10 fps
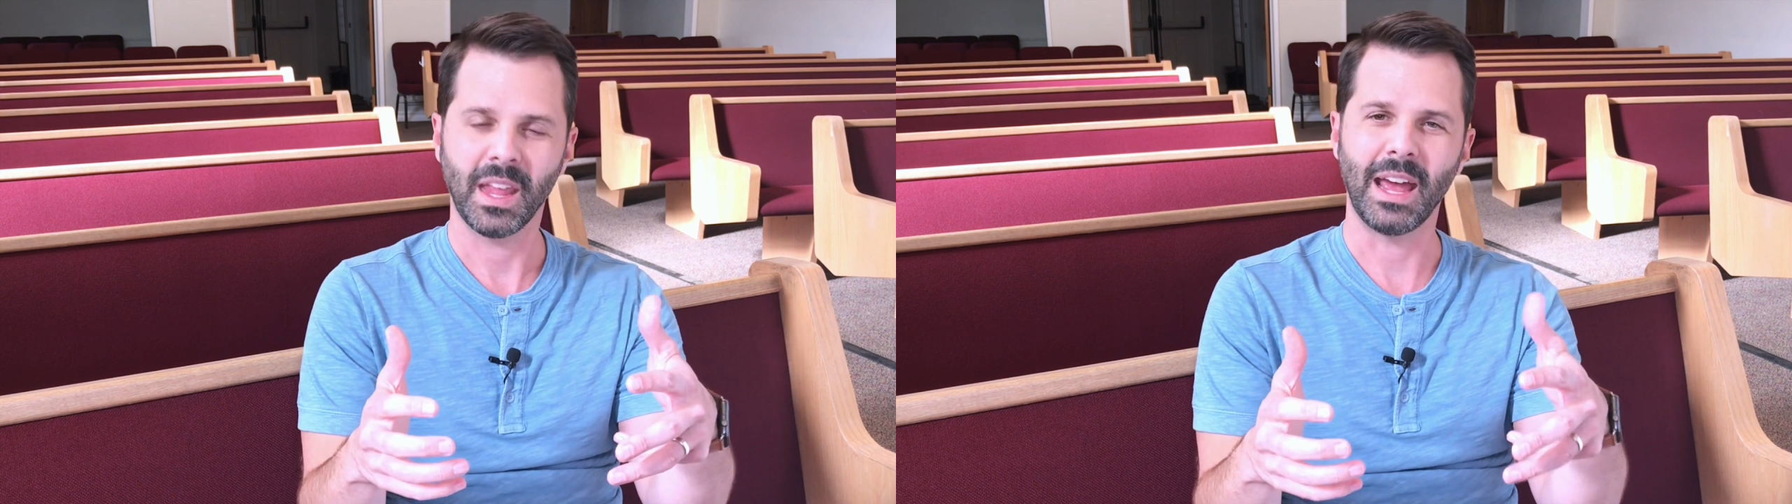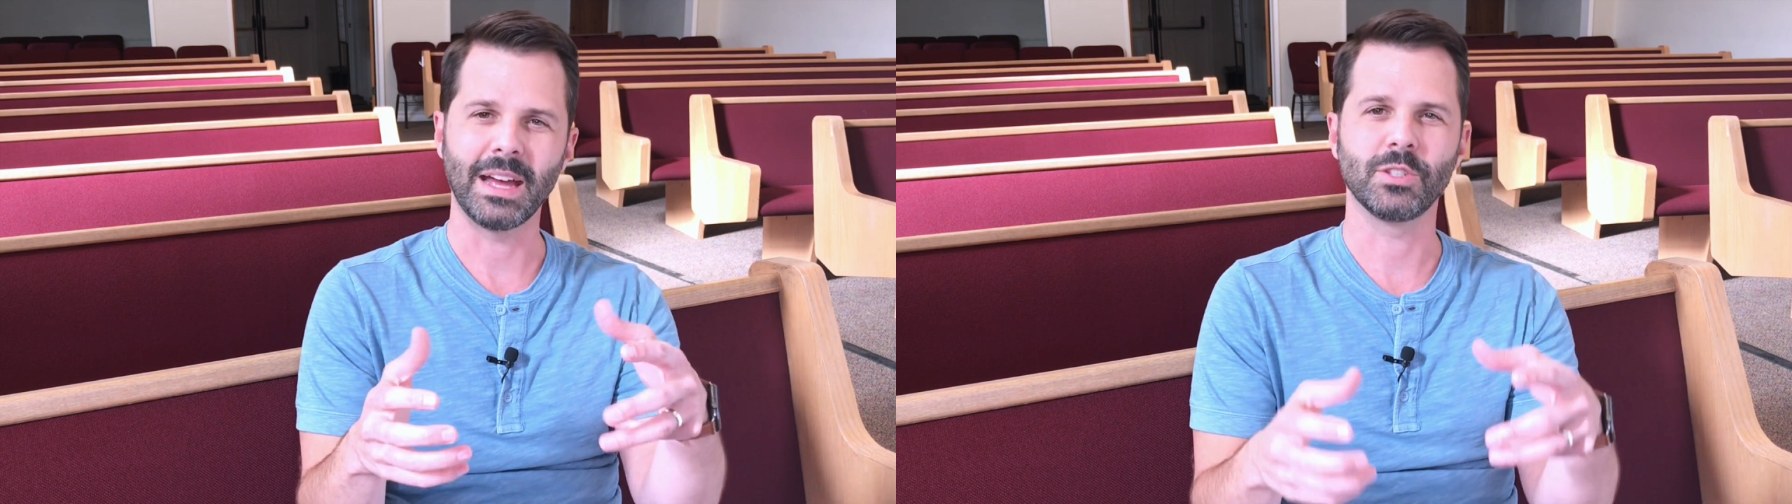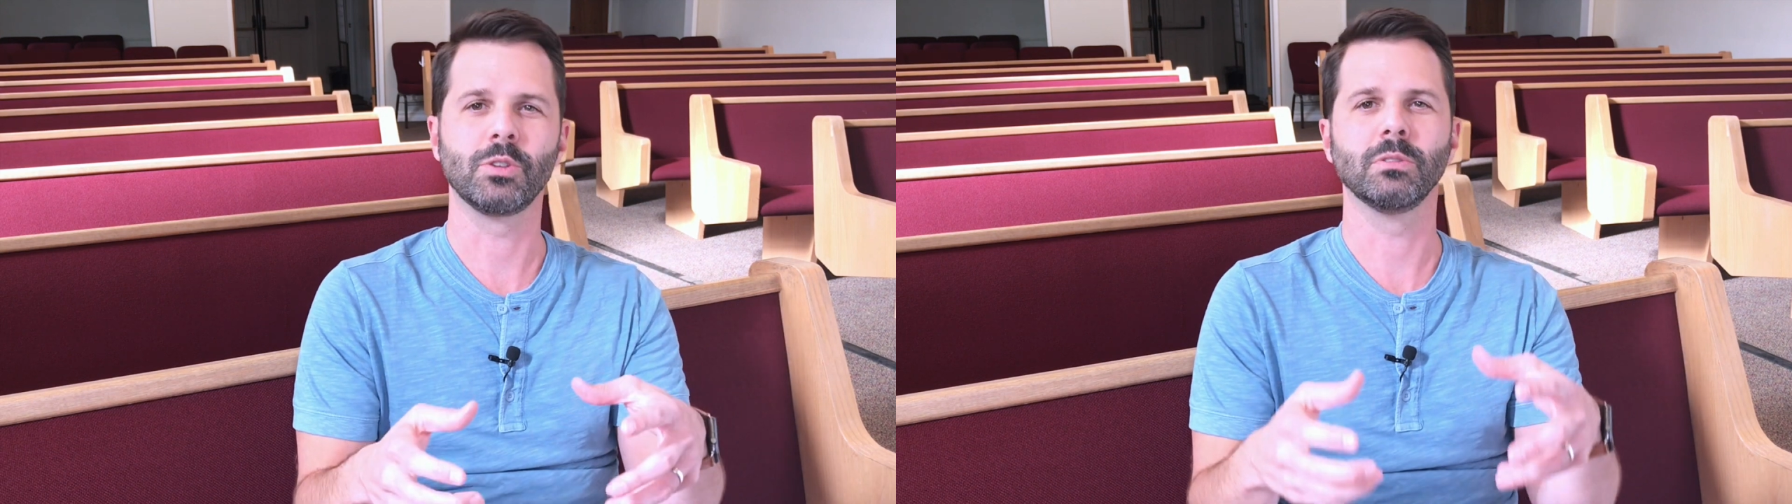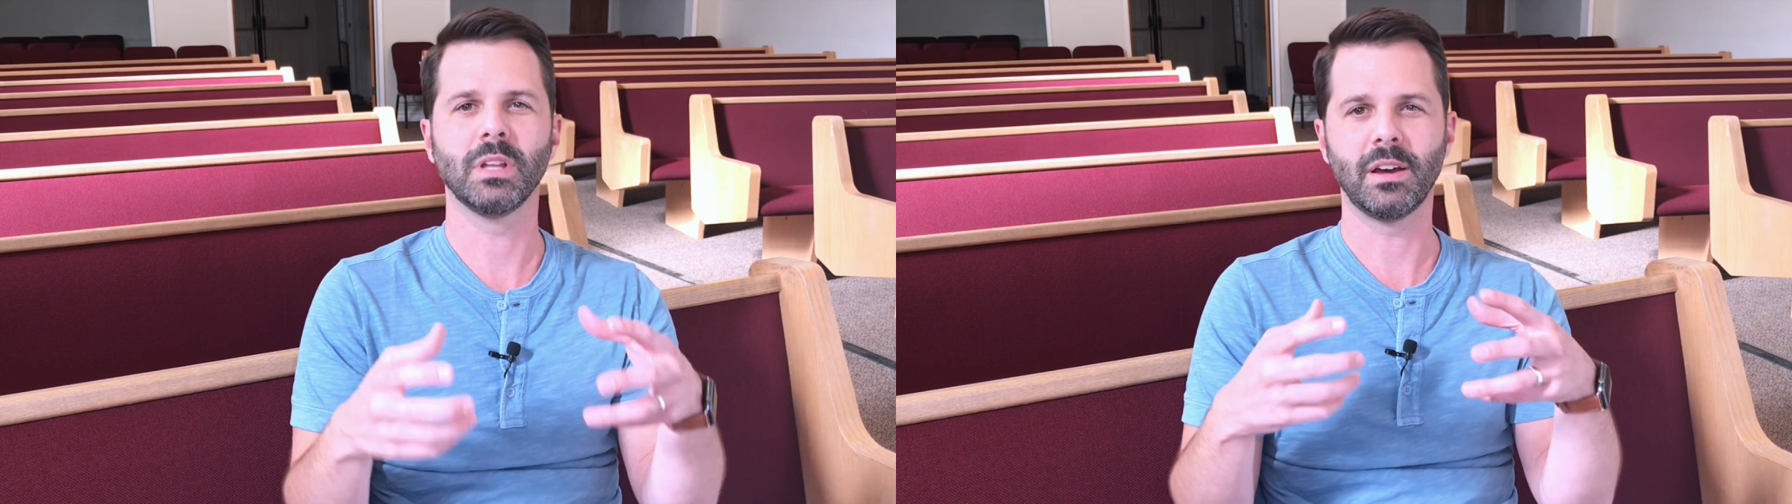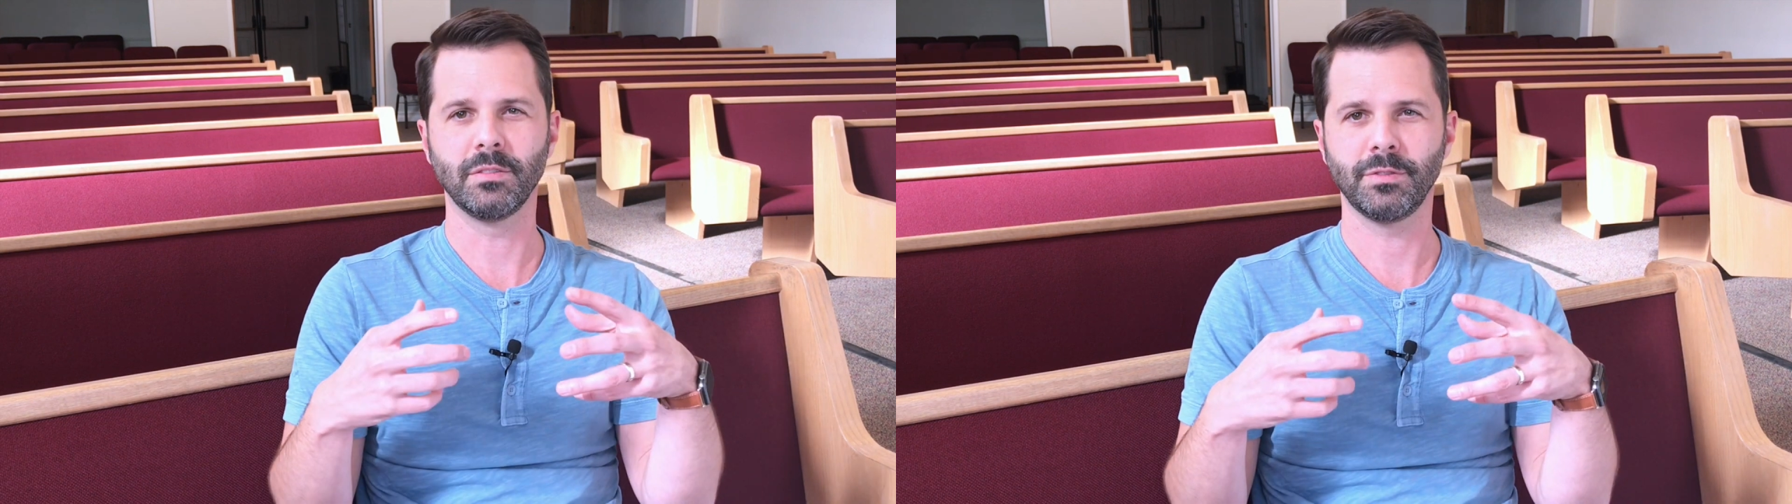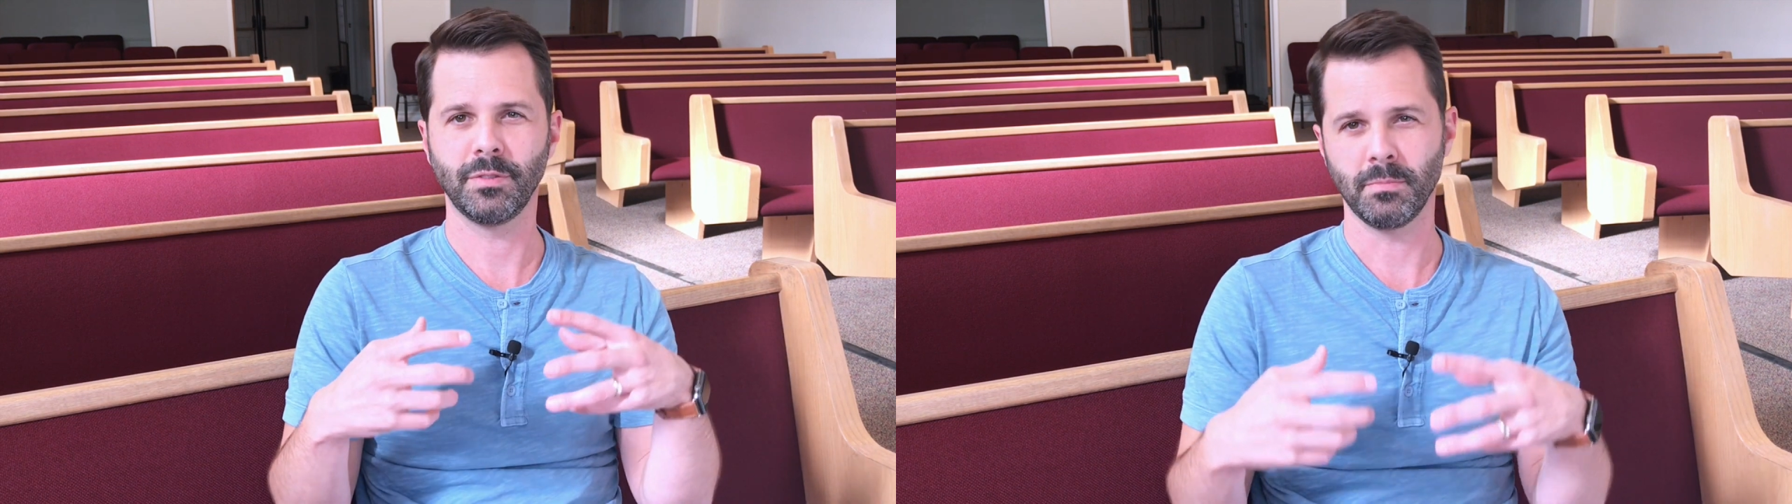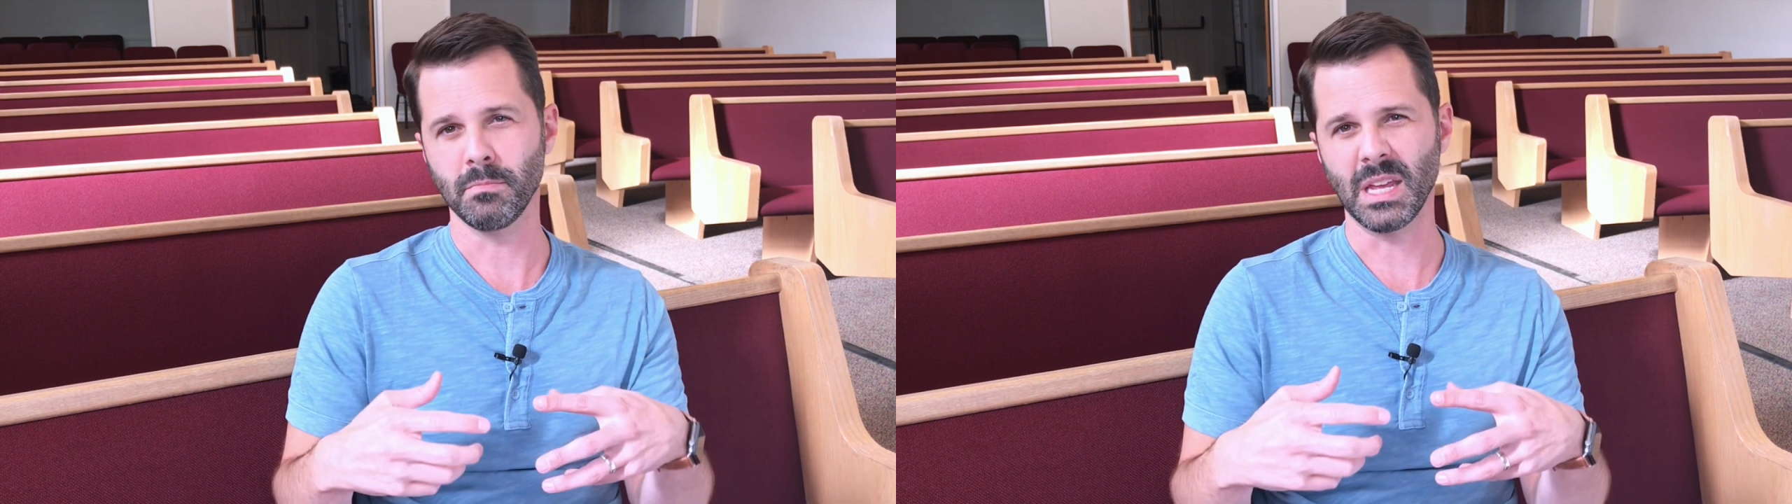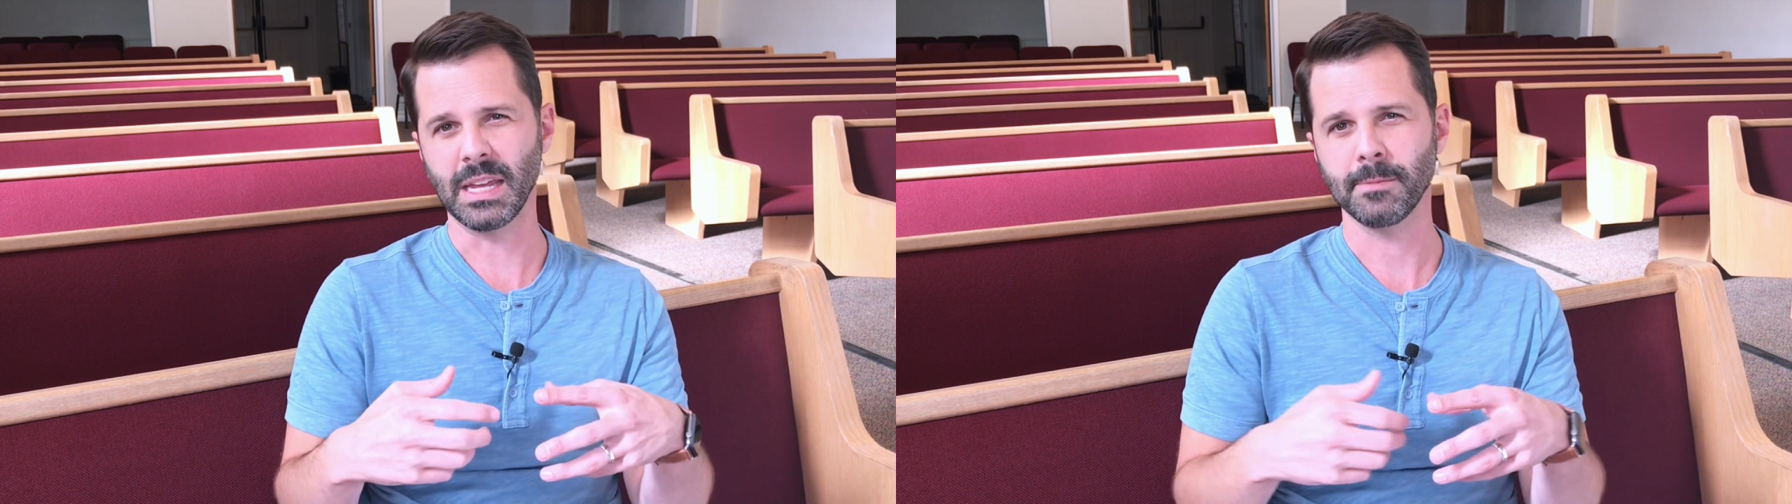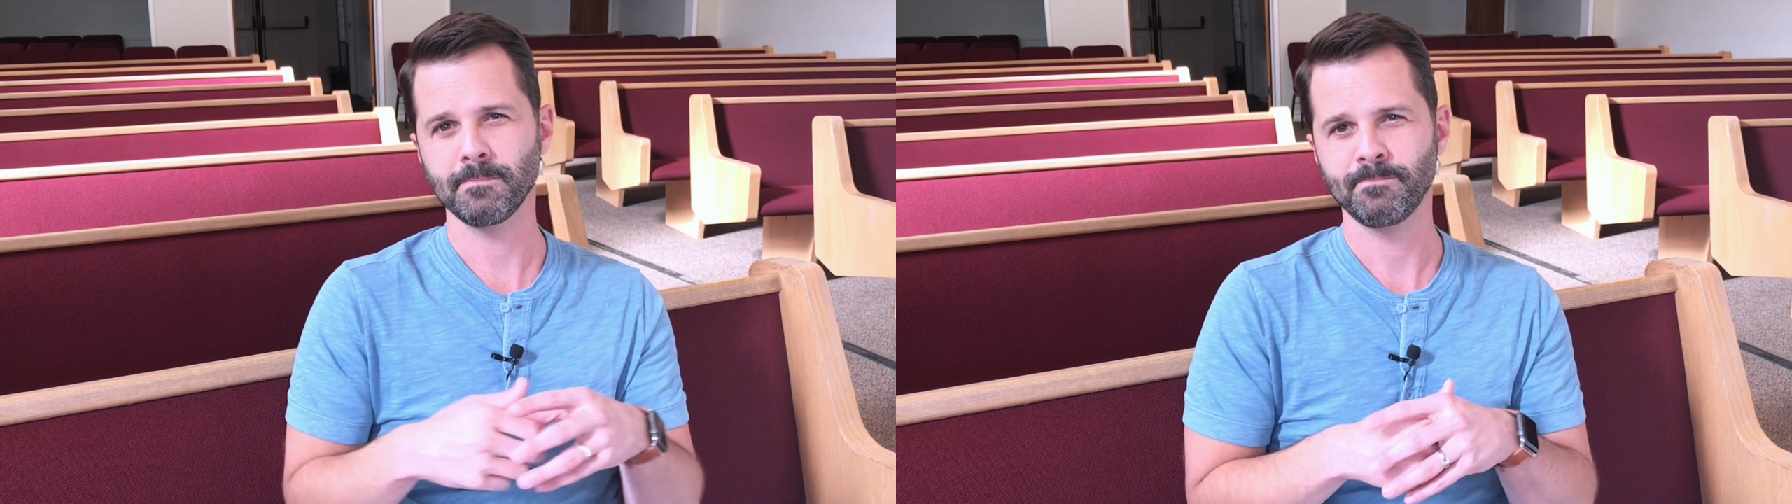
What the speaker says: as you love me.